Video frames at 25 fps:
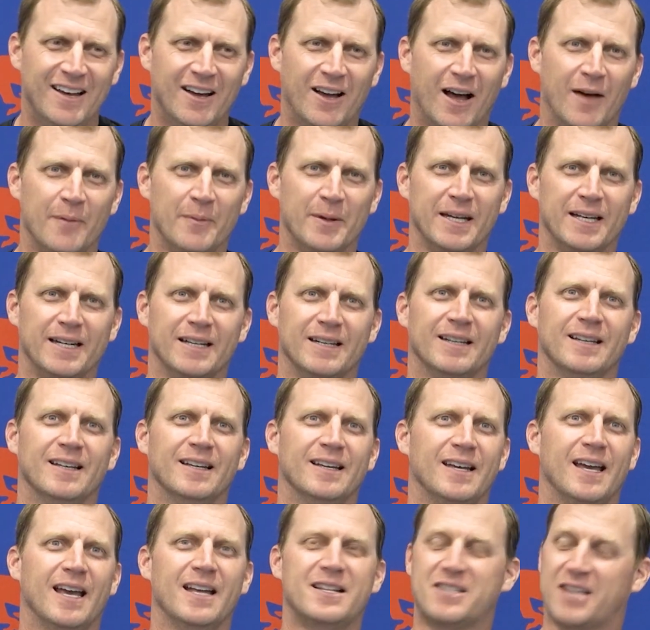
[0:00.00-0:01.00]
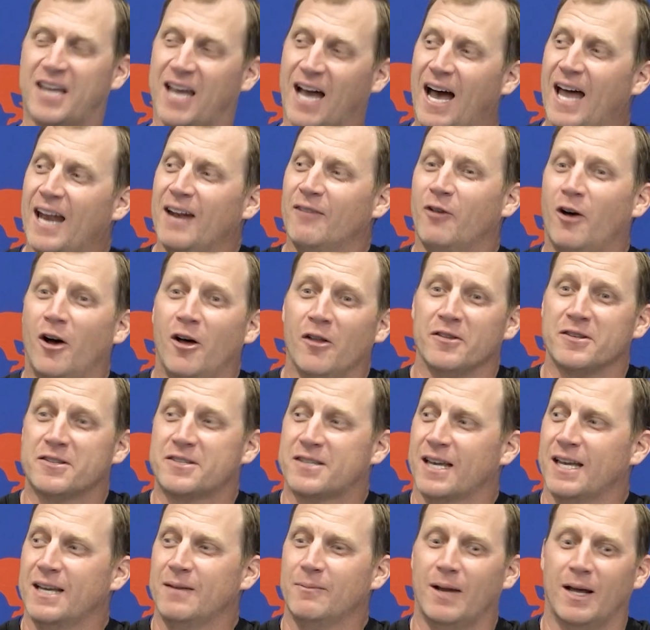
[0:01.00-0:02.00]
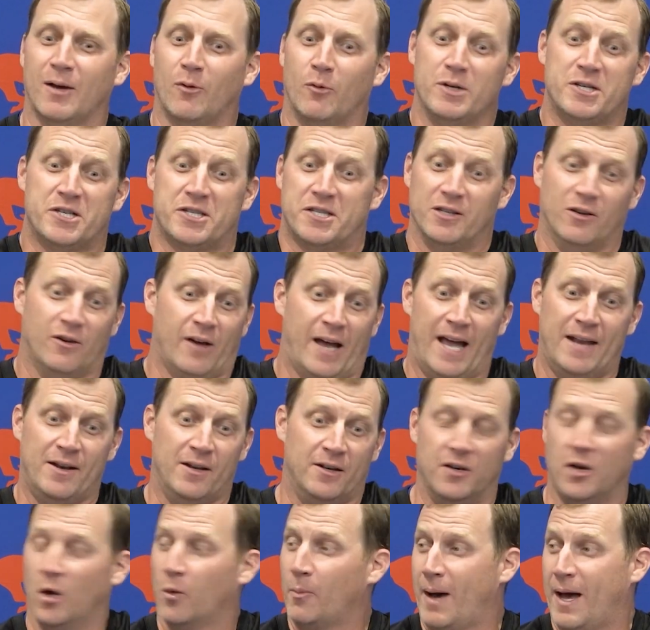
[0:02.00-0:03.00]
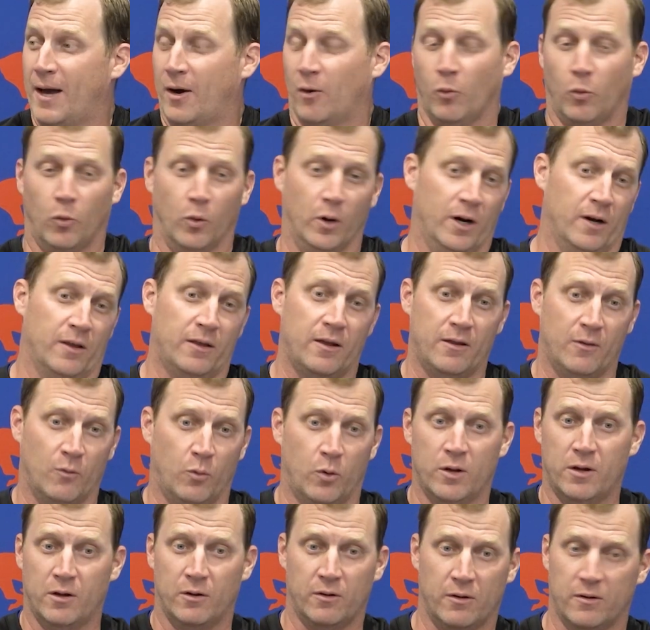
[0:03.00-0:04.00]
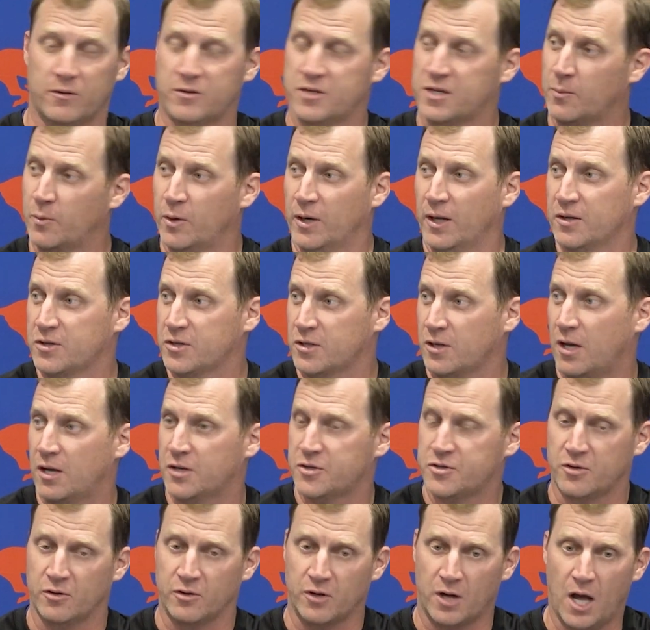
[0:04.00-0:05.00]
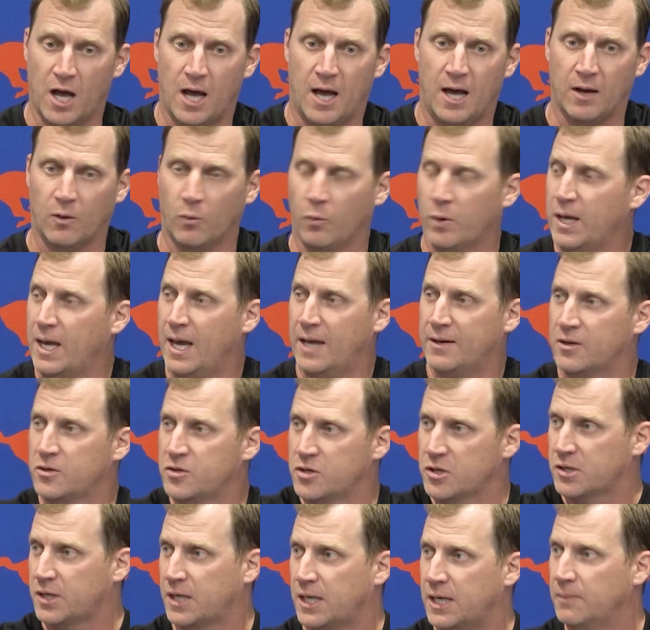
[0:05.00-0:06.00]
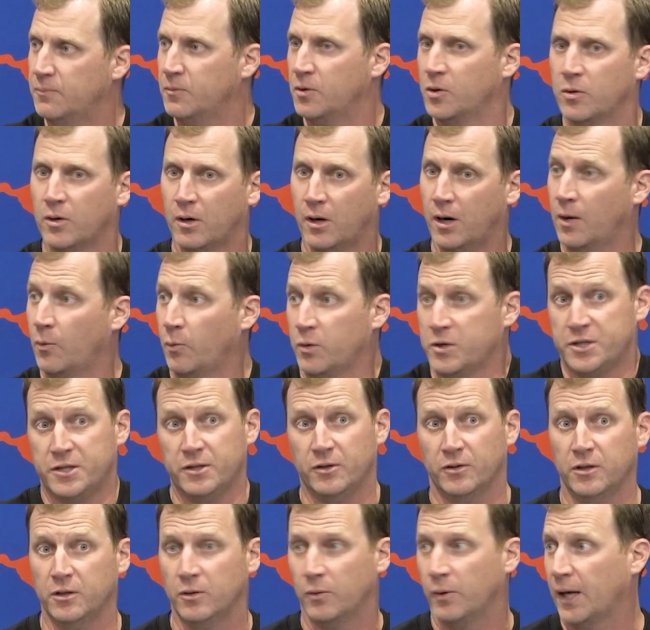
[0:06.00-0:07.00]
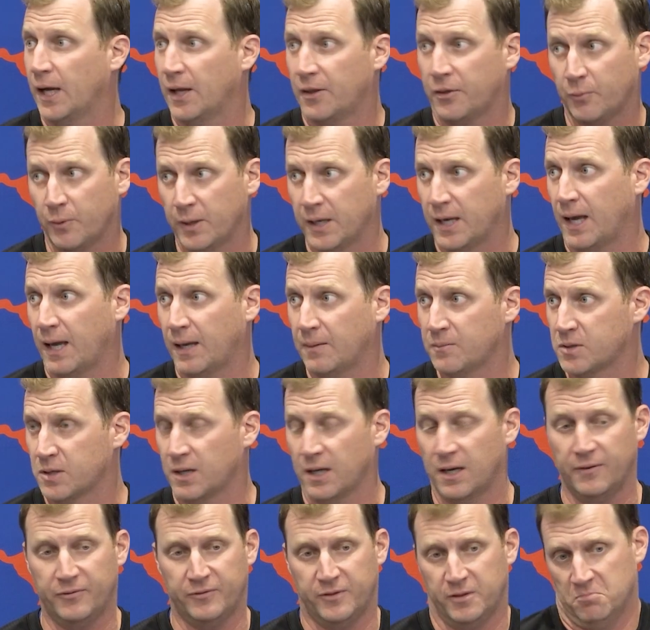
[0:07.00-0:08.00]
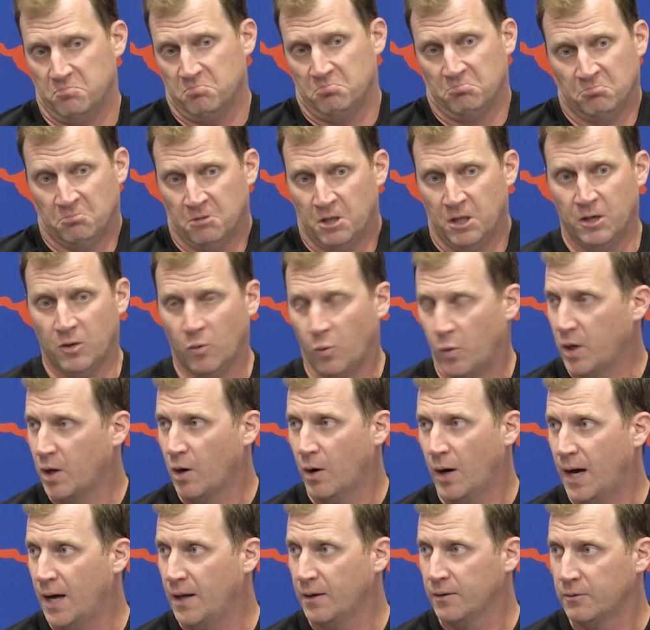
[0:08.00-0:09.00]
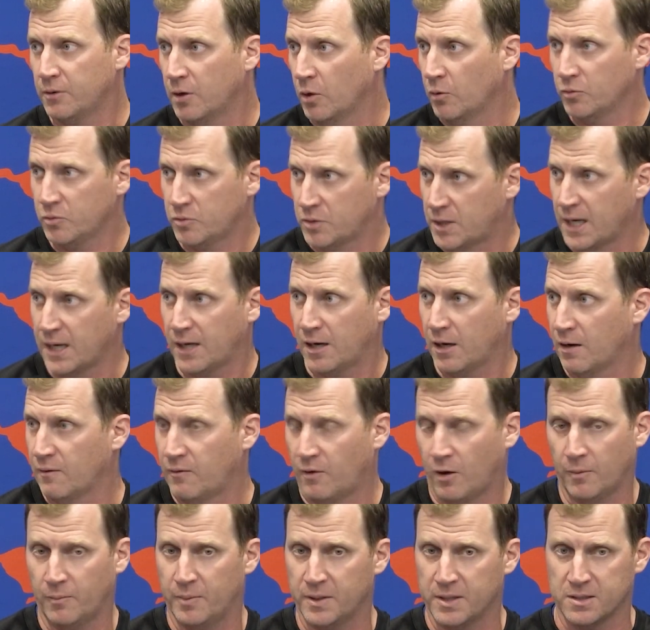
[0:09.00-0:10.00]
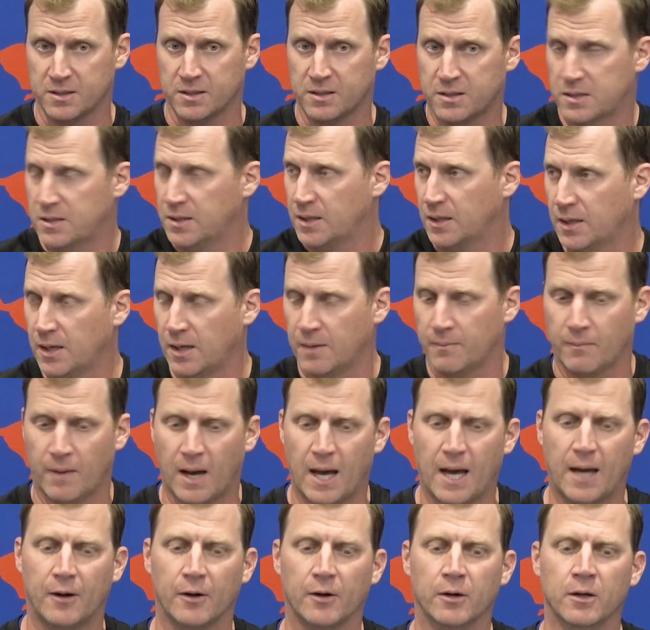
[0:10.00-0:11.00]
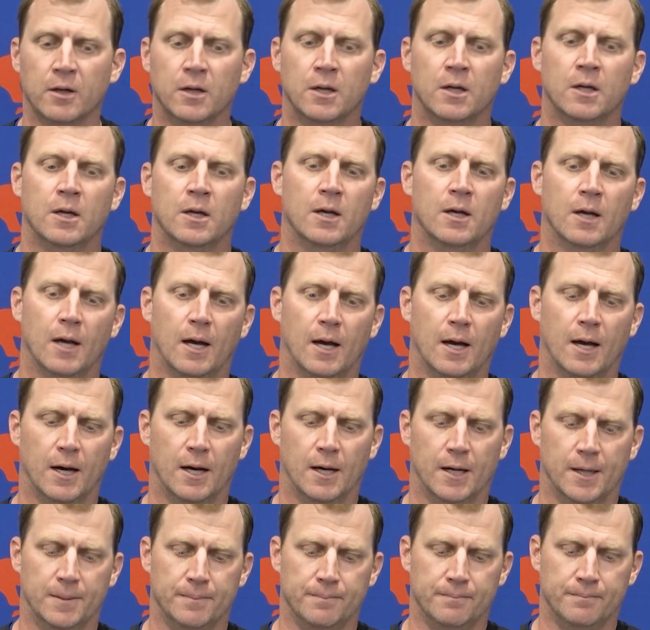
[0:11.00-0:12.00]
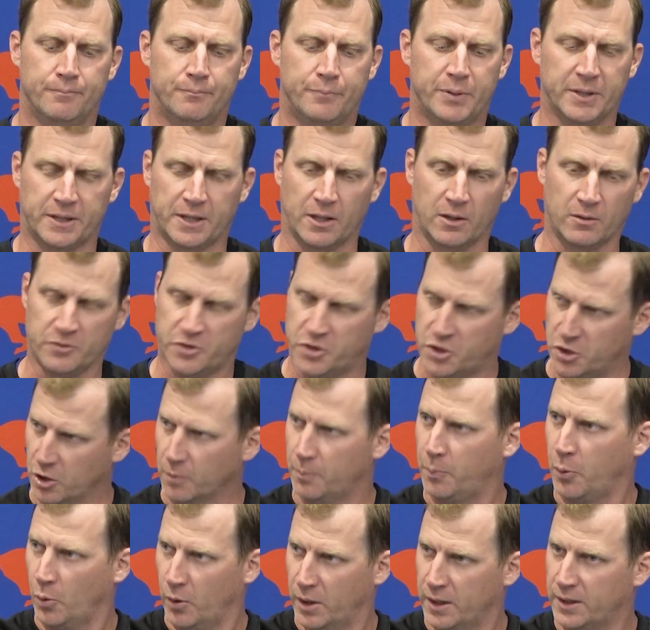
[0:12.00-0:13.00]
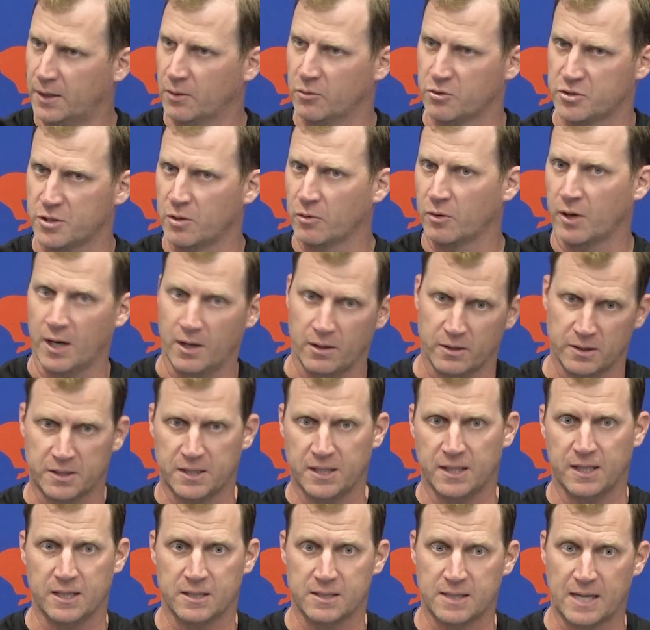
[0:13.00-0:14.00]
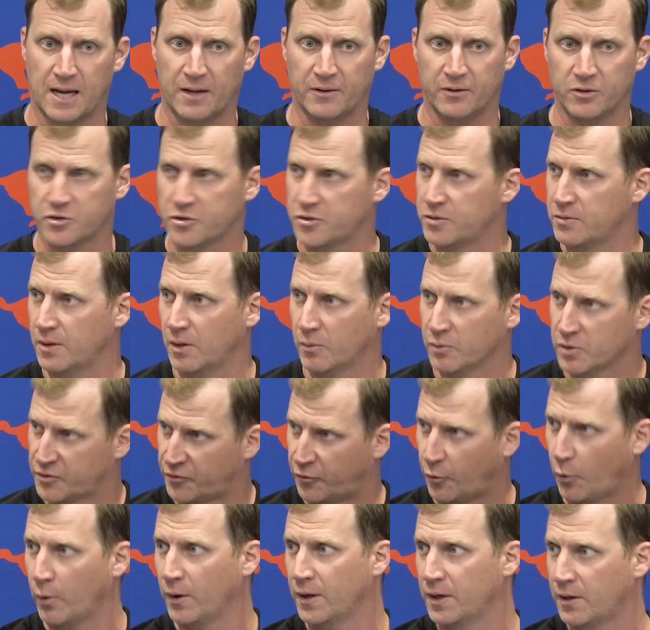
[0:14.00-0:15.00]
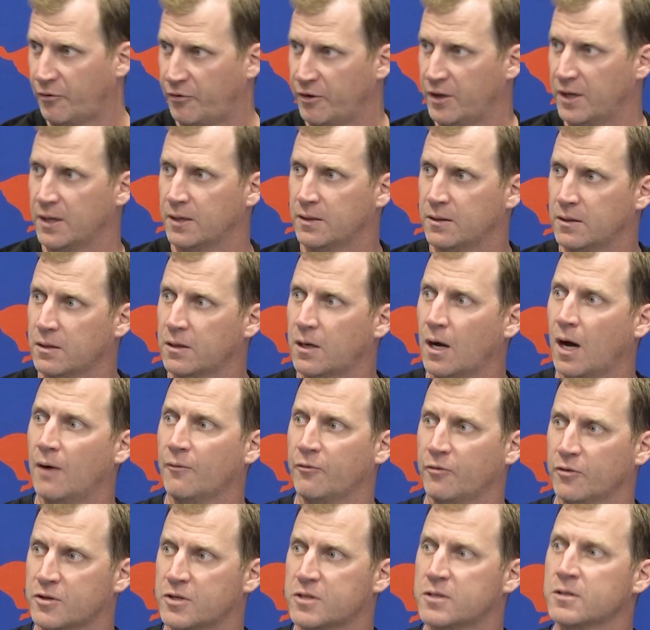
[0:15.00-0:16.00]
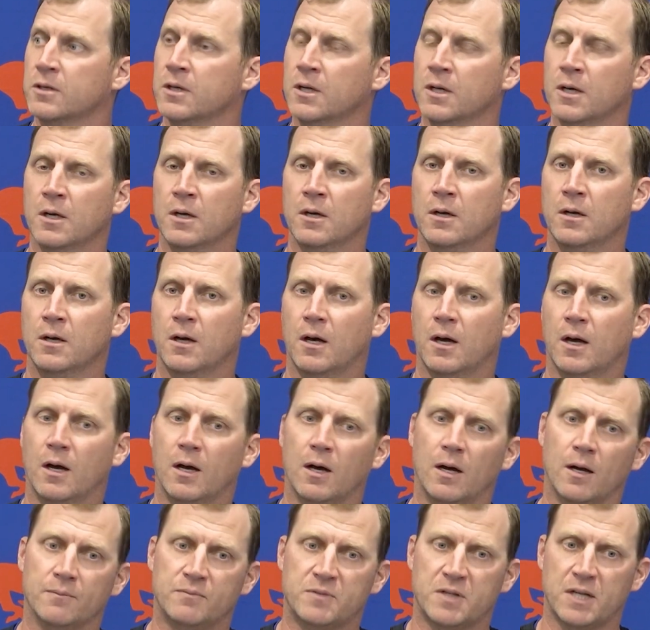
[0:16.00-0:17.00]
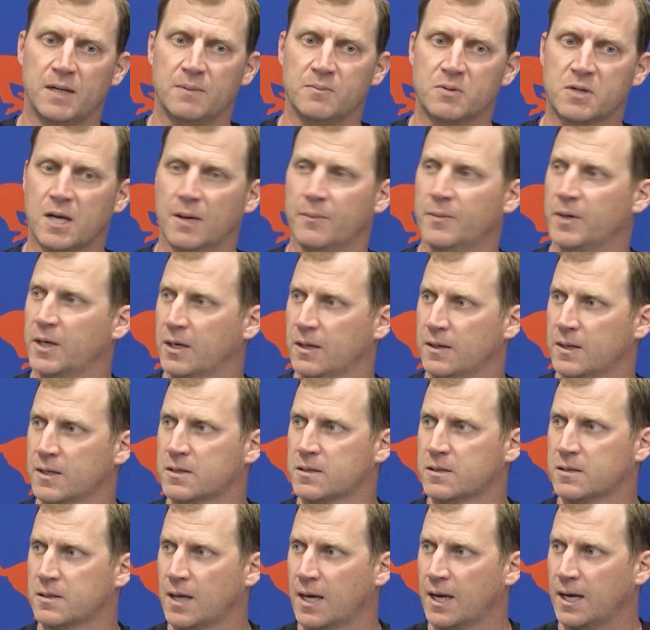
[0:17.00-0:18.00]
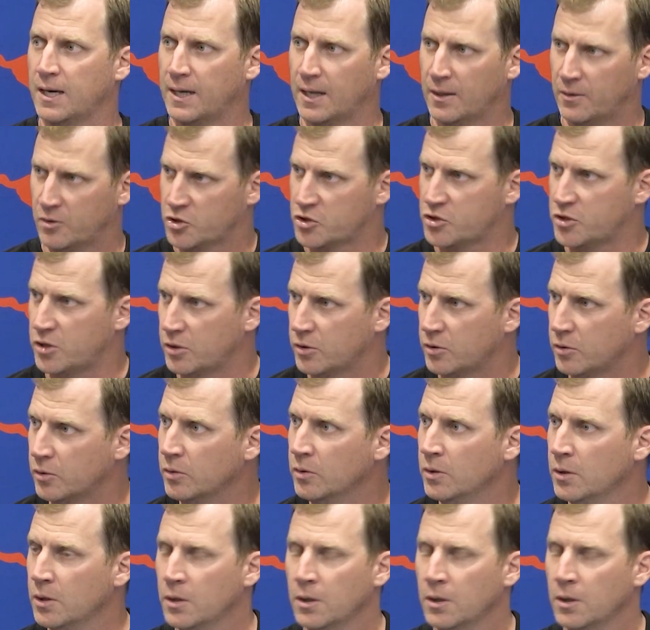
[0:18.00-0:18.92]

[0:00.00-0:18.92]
I mean, it's kind of all the same. Like, we still had, no matter where whether someone else lost or not, we had to just keep doing it, and we still do. We got 3 games left, and we go out and don't take care of our business, and it doesn't matter. But there, to your point, there was no guarantees. Now there was 4 undefeated conference teams coming into this day, and now there's 2.